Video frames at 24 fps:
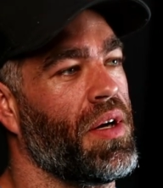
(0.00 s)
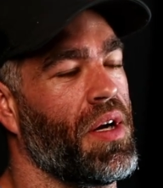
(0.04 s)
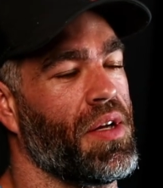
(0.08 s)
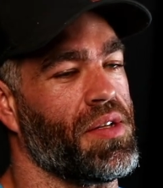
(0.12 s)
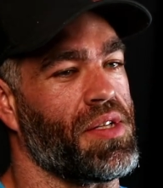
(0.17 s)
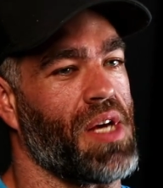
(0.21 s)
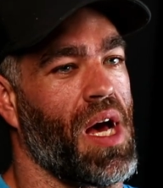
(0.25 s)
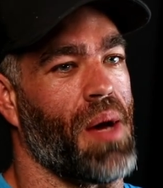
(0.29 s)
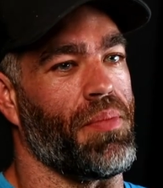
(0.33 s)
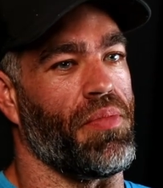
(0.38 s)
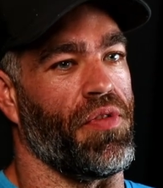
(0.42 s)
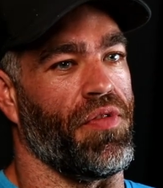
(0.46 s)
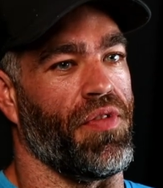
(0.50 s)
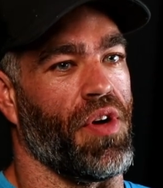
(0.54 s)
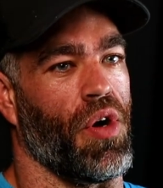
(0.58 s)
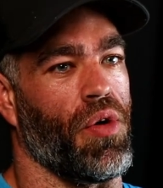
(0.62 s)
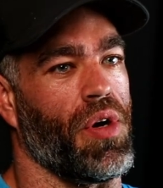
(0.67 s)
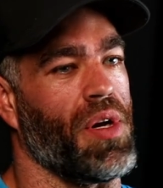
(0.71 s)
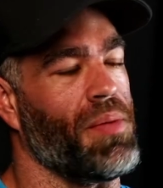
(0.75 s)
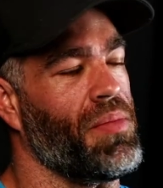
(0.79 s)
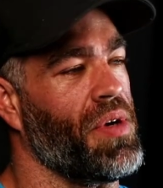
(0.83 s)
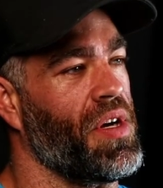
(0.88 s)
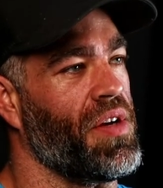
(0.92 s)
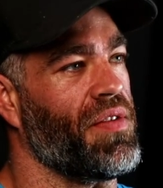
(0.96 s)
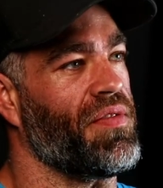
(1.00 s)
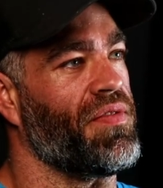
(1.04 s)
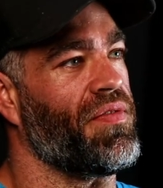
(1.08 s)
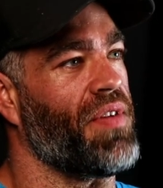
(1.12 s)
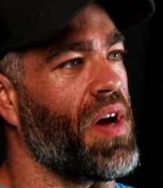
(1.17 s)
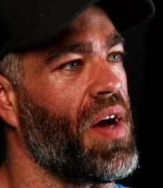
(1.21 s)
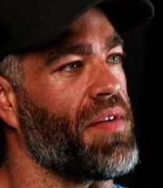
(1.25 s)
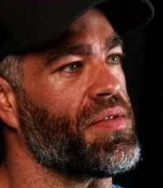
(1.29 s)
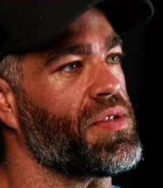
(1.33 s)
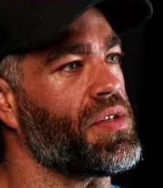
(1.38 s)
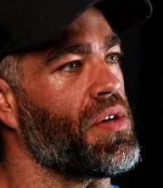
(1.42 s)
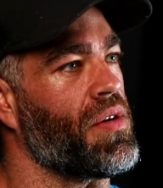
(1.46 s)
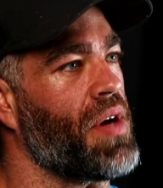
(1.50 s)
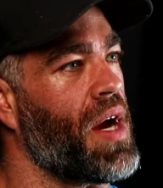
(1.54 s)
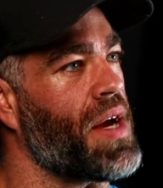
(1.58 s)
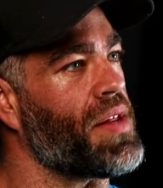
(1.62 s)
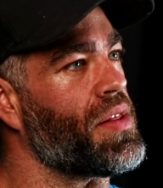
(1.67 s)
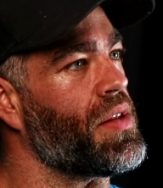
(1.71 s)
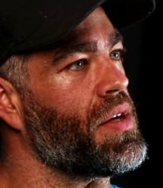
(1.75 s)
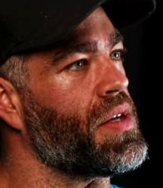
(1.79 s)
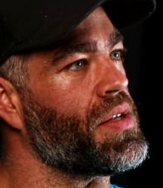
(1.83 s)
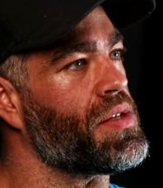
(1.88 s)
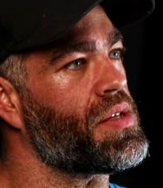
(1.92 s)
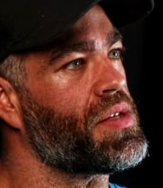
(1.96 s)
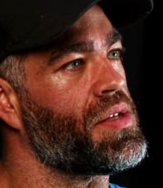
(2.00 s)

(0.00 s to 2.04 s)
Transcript: On top of already being 5-star athletes.